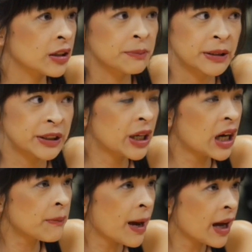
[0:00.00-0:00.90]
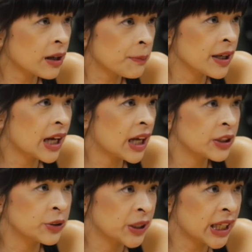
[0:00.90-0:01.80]
But you got to back up the guy
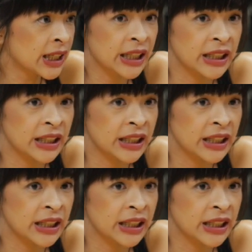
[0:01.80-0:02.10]
you elected.